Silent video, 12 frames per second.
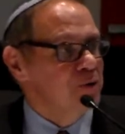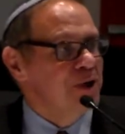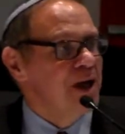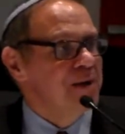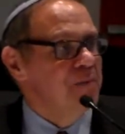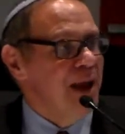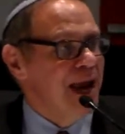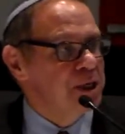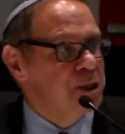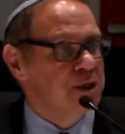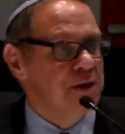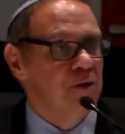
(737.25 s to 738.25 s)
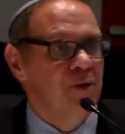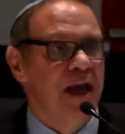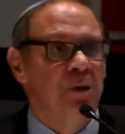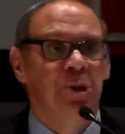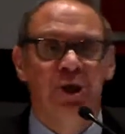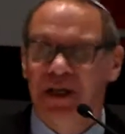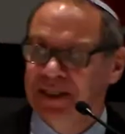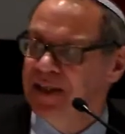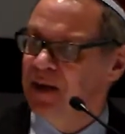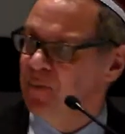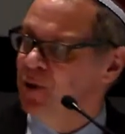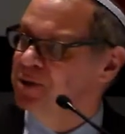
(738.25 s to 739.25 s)
look how compassionate, look how just
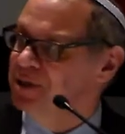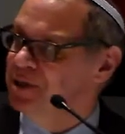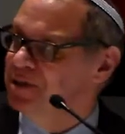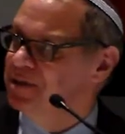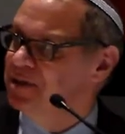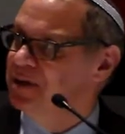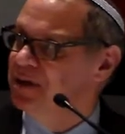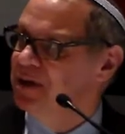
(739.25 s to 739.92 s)
that person is.